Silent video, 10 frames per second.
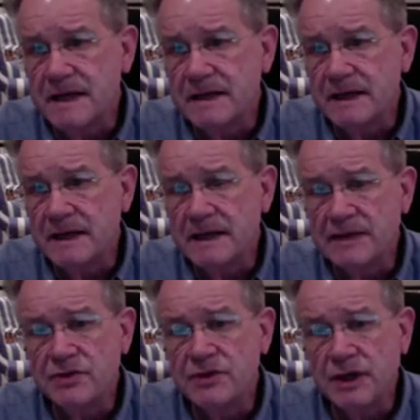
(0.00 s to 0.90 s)

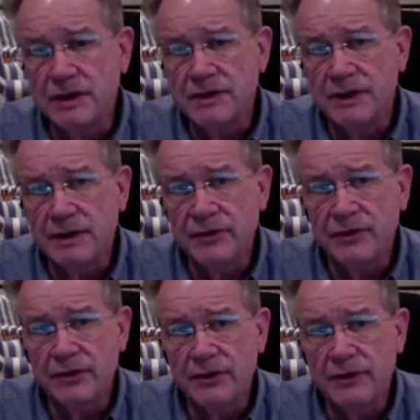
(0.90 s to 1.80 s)
as you start
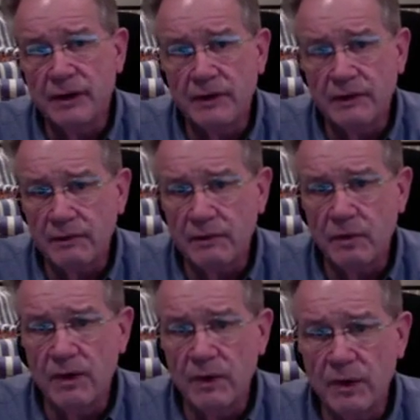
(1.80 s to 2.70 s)
this,
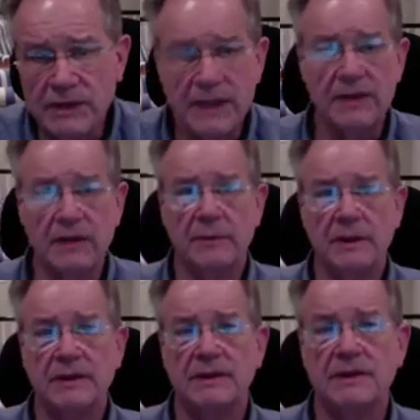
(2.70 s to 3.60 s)
one of the ways I think
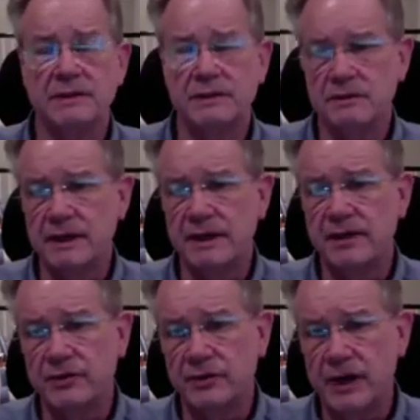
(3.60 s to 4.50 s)
about this and try to
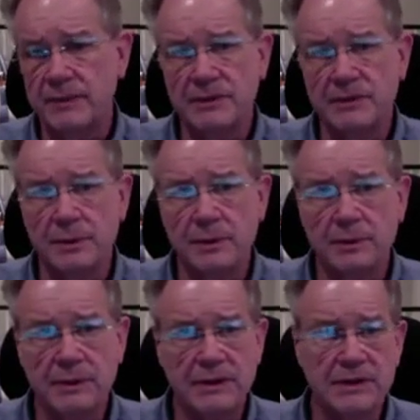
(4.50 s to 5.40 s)
describe it to
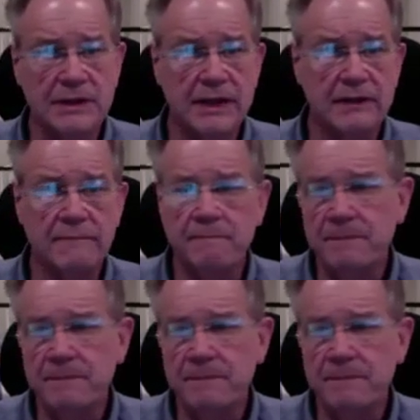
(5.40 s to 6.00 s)
people is that